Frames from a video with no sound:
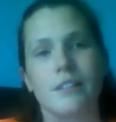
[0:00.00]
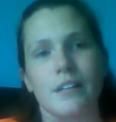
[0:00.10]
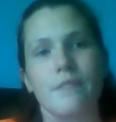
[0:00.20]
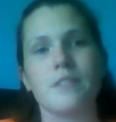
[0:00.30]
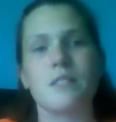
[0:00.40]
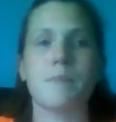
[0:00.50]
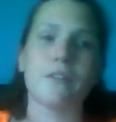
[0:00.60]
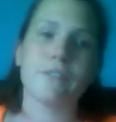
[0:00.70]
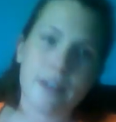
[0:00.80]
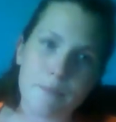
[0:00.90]
enough to spell
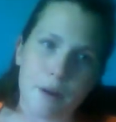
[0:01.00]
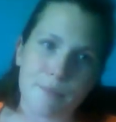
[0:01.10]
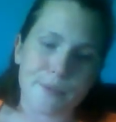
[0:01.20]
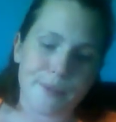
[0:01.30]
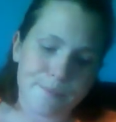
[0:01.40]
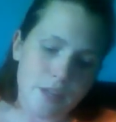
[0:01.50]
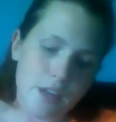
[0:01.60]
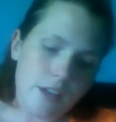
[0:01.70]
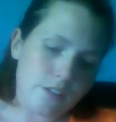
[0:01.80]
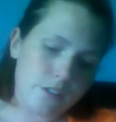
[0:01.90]
their name properly.
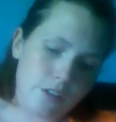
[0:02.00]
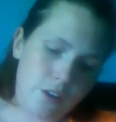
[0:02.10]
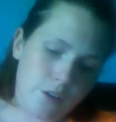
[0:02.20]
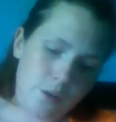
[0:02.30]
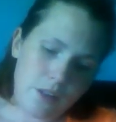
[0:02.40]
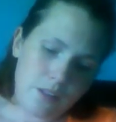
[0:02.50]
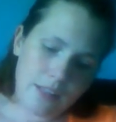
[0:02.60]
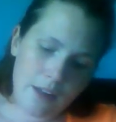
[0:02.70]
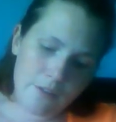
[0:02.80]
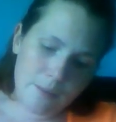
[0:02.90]
So
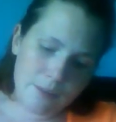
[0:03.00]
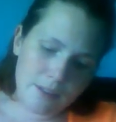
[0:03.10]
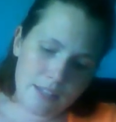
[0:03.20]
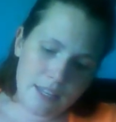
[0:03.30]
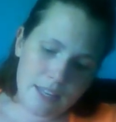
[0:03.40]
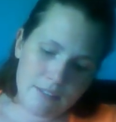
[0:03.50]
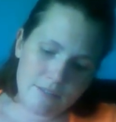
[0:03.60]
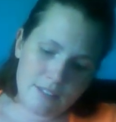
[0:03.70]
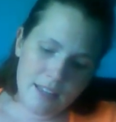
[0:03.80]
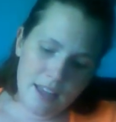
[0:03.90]
Lowry
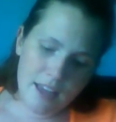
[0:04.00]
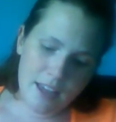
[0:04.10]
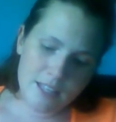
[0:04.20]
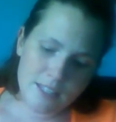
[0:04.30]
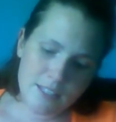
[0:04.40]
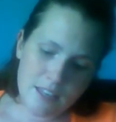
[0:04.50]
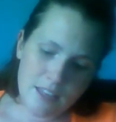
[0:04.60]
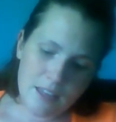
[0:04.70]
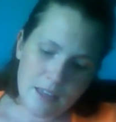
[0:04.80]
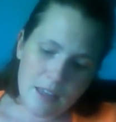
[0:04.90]
believes that,
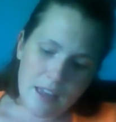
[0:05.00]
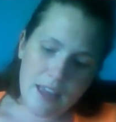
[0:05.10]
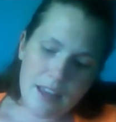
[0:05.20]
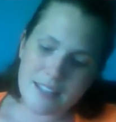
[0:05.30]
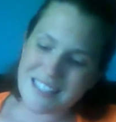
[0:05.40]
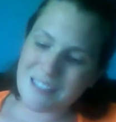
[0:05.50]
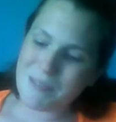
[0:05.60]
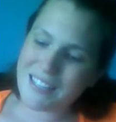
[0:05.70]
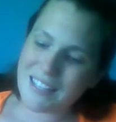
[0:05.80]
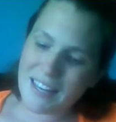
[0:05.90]
and it's the
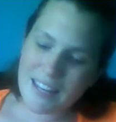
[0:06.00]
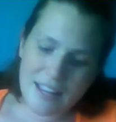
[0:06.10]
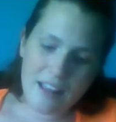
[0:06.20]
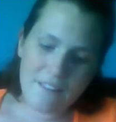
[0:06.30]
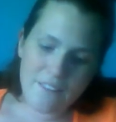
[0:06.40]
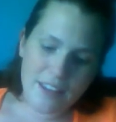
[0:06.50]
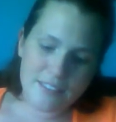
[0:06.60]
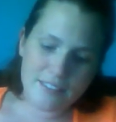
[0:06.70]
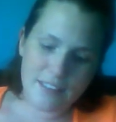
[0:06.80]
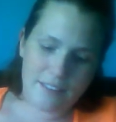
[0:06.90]
beginning of a
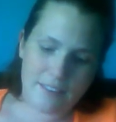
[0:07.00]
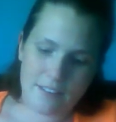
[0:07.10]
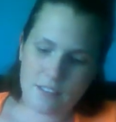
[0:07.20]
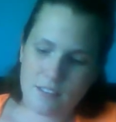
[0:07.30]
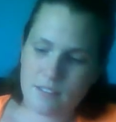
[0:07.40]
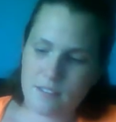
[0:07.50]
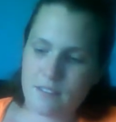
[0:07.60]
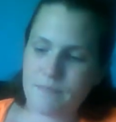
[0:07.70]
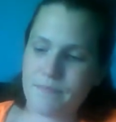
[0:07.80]
sentence.